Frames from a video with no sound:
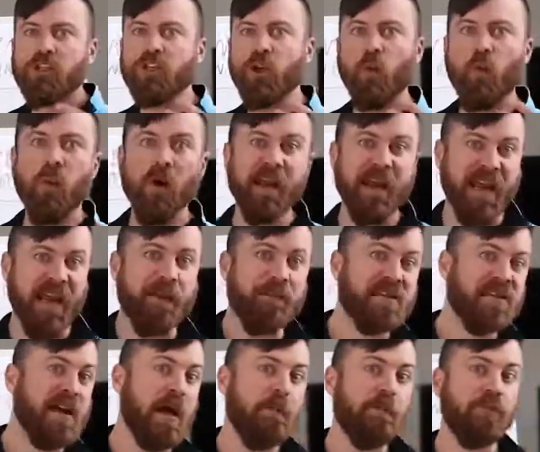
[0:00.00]
So what
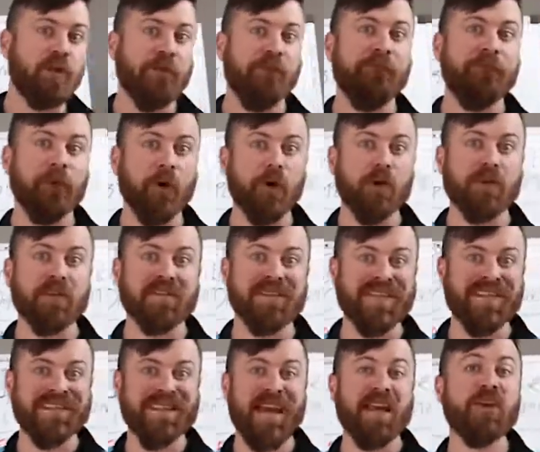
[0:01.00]
Amazon prefers
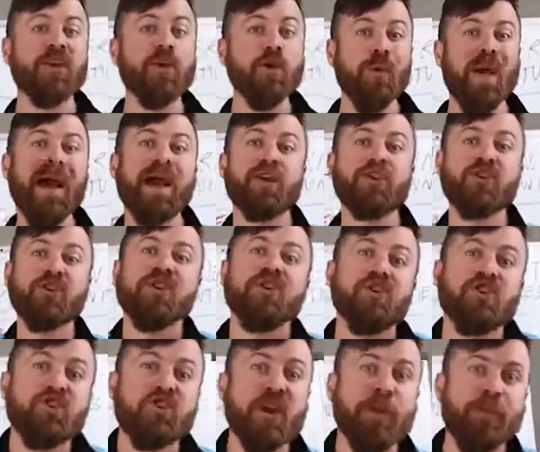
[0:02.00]
is that you actually
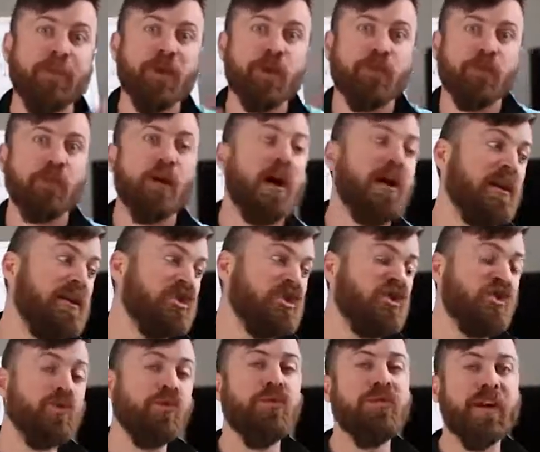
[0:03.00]
ship your products
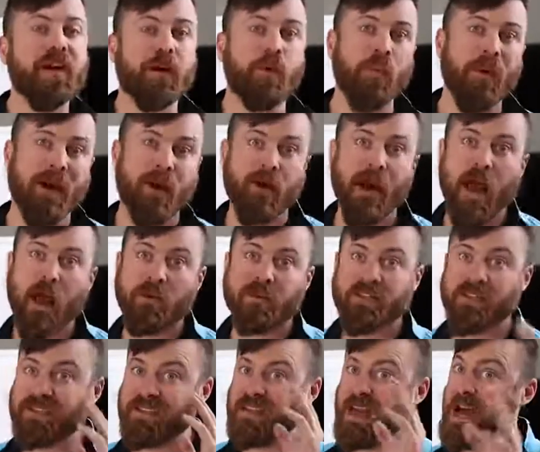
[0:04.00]
to their
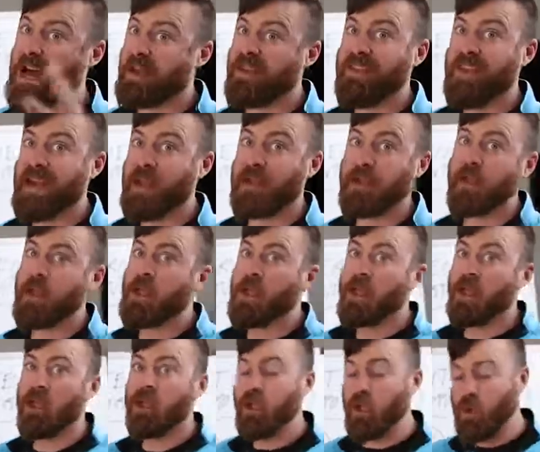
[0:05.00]
warehouses, not that
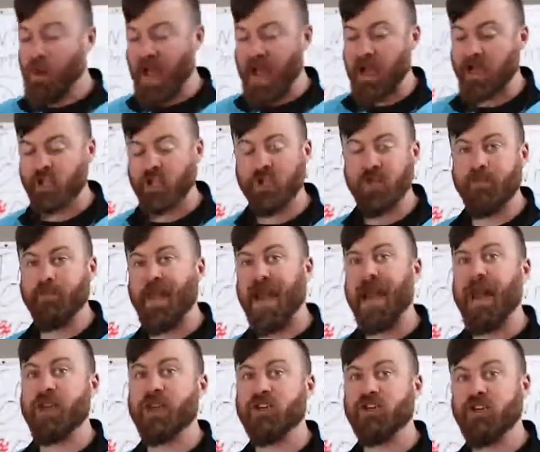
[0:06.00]
you actually
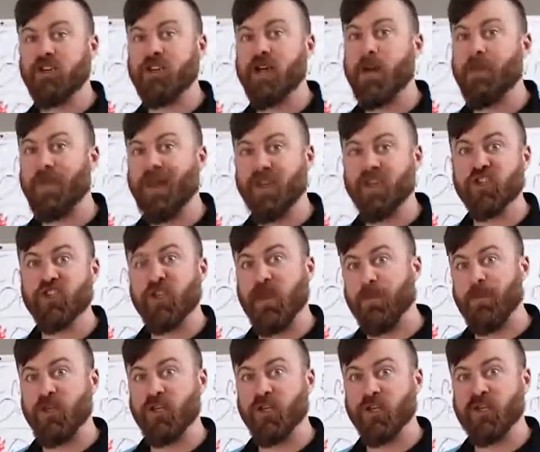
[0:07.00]
package it up and
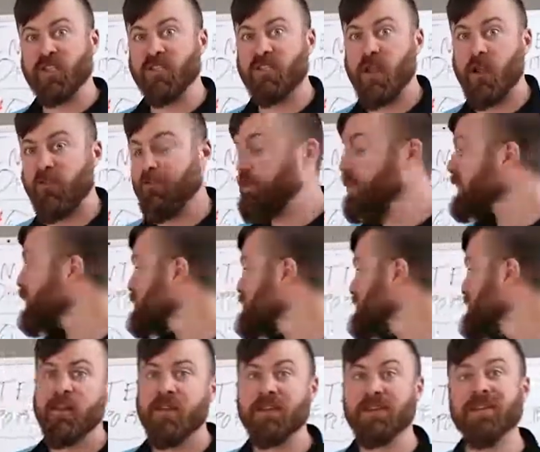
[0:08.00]
ship it yourself because
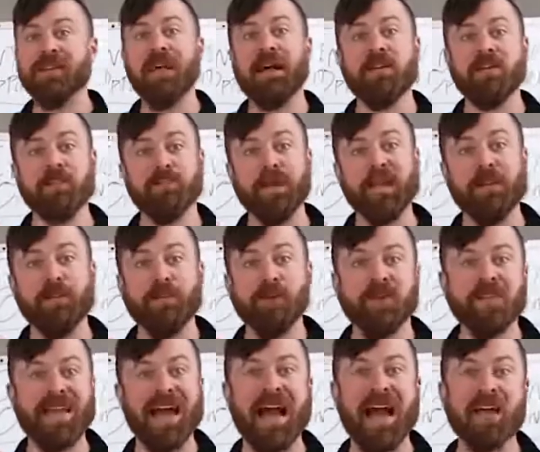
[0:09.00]
this allows people
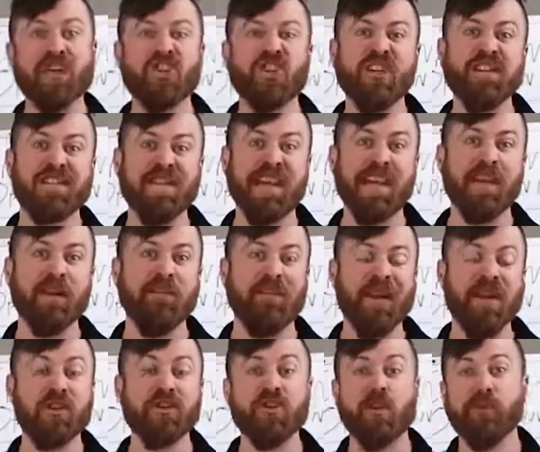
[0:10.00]
to actually take
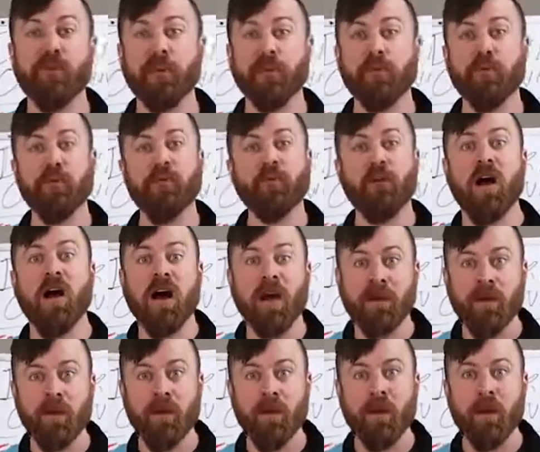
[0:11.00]
advantage of their
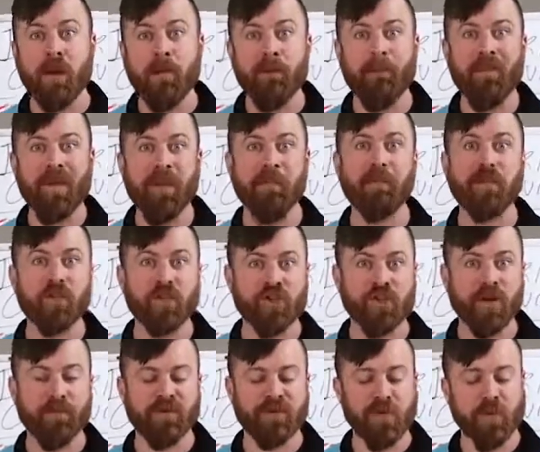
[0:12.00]
prime
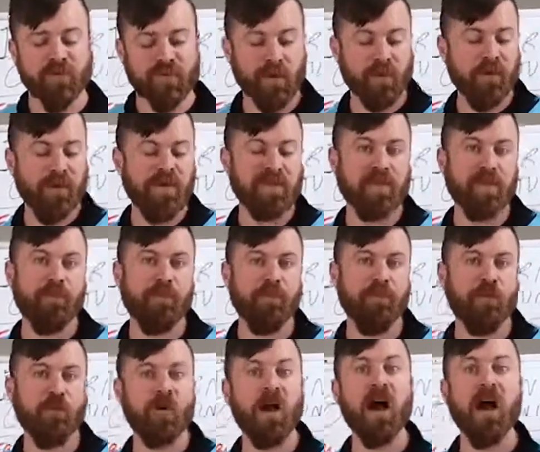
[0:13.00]
membership. So if somebody is a
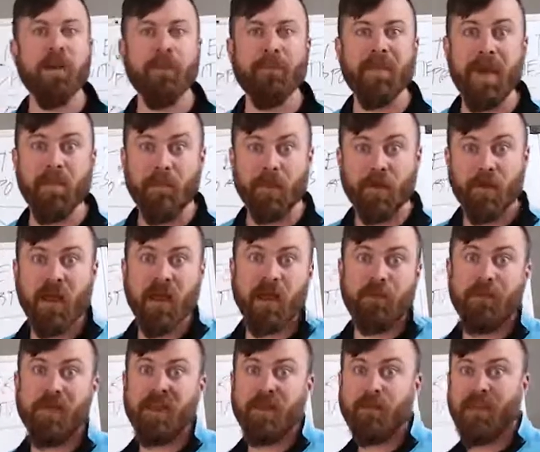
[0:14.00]
prime member
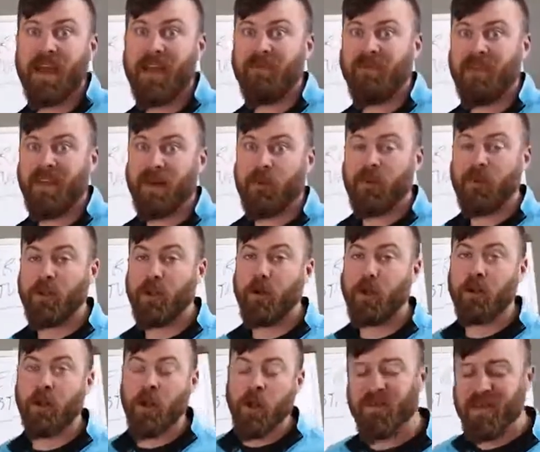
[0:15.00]
like me and my family
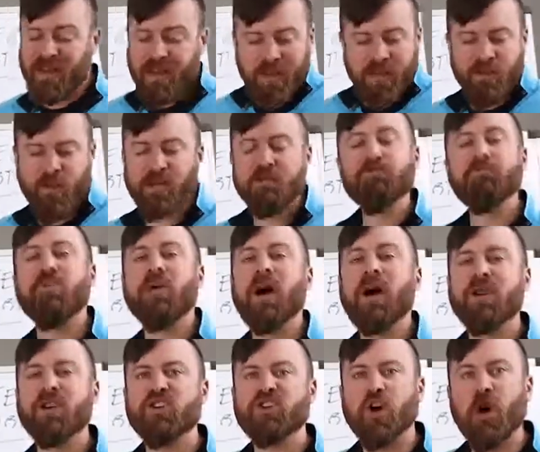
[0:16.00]
are, we can get the
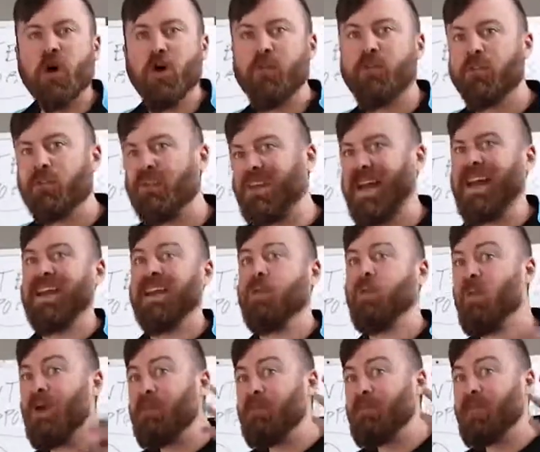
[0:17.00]
product overnight and
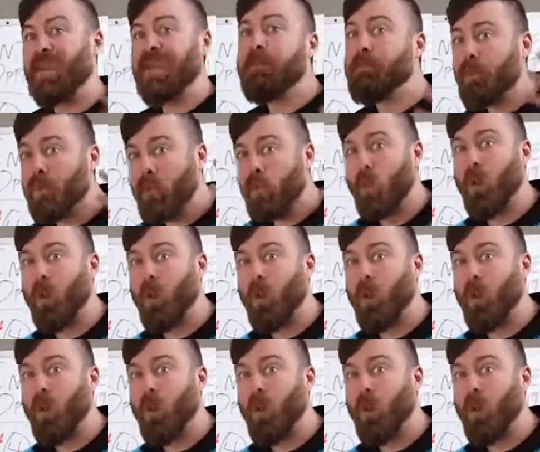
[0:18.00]
what people